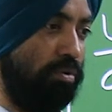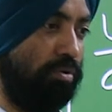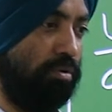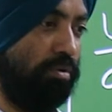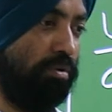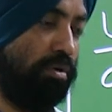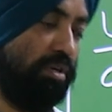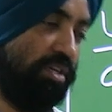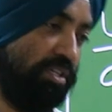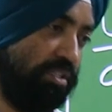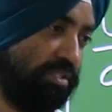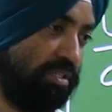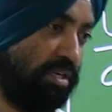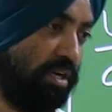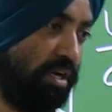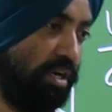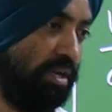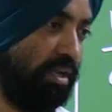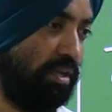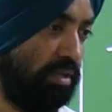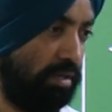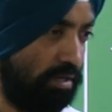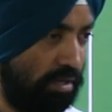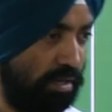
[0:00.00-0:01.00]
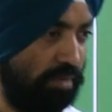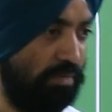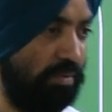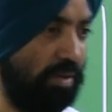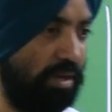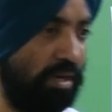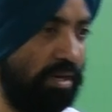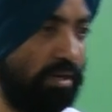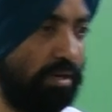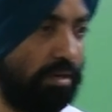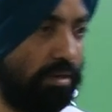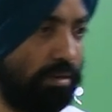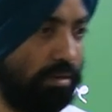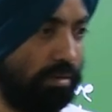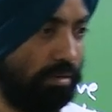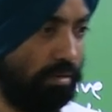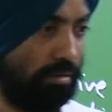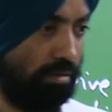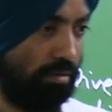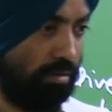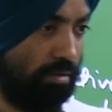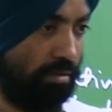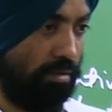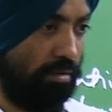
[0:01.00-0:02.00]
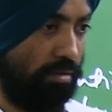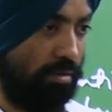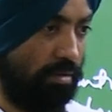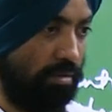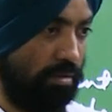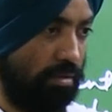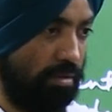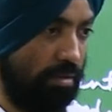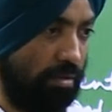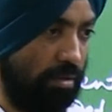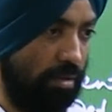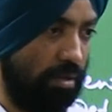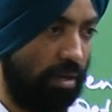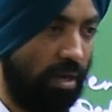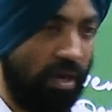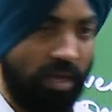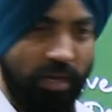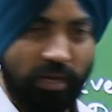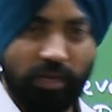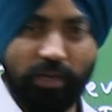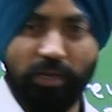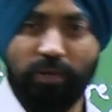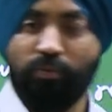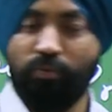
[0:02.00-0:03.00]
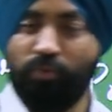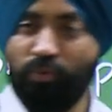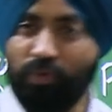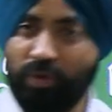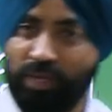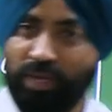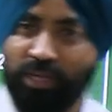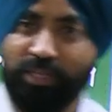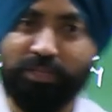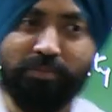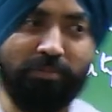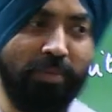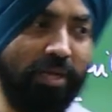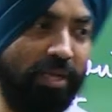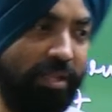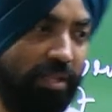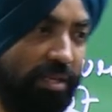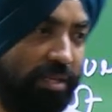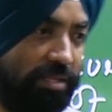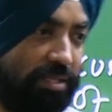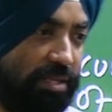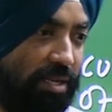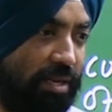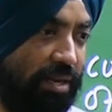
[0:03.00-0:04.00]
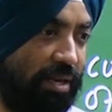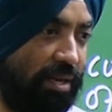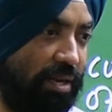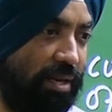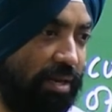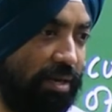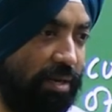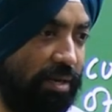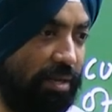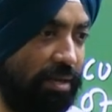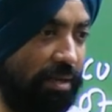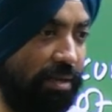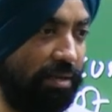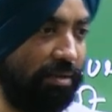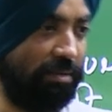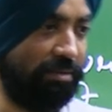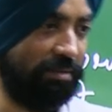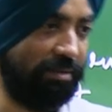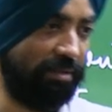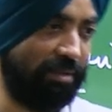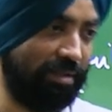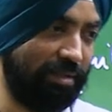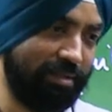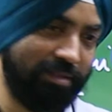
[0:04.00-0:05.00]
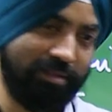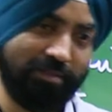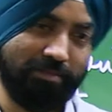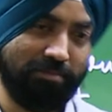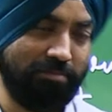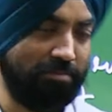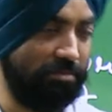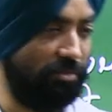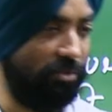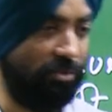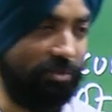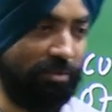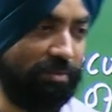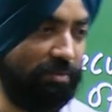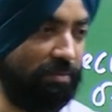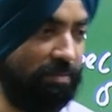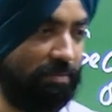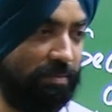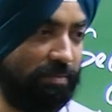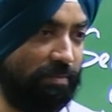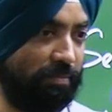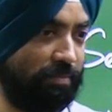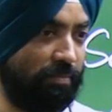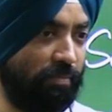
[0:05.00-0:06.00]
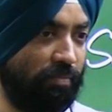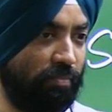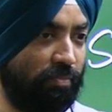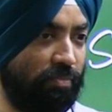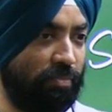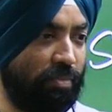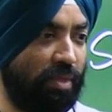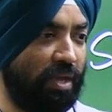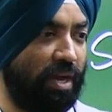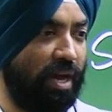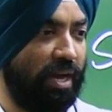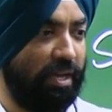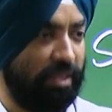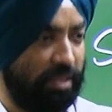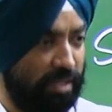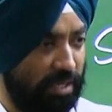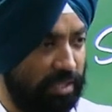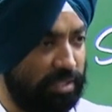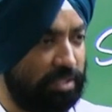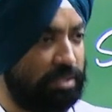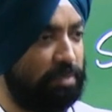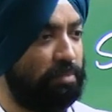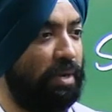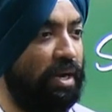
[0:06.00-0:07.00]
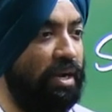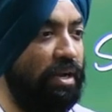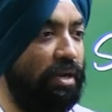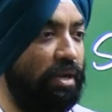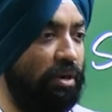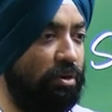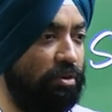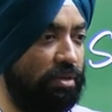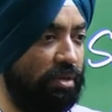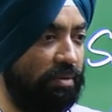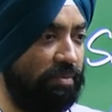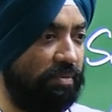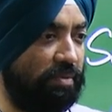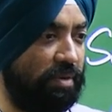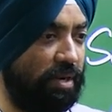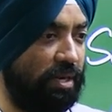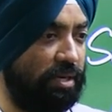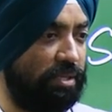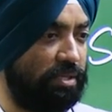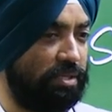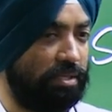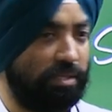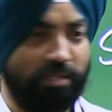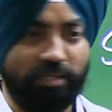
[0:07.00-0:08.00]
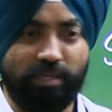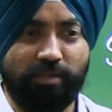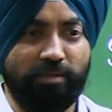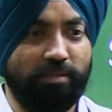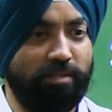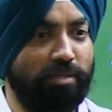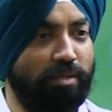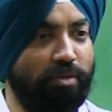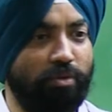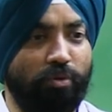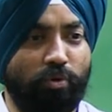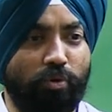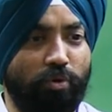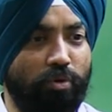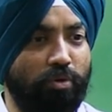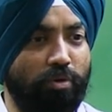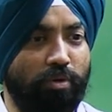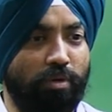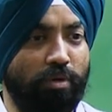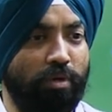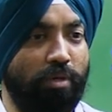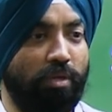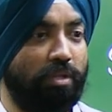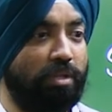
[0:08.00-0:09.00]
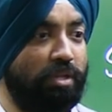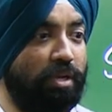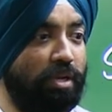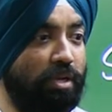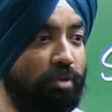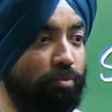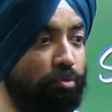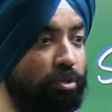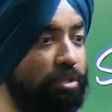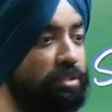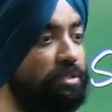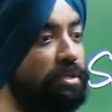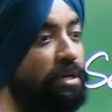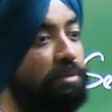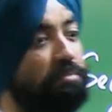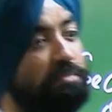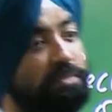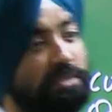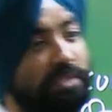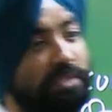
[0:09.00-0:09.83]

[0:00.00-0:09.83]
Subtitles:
you is dead difficult. Are nen urke smile chesan ra ante, no, I just smiled out of courtesy. They will say no, it was some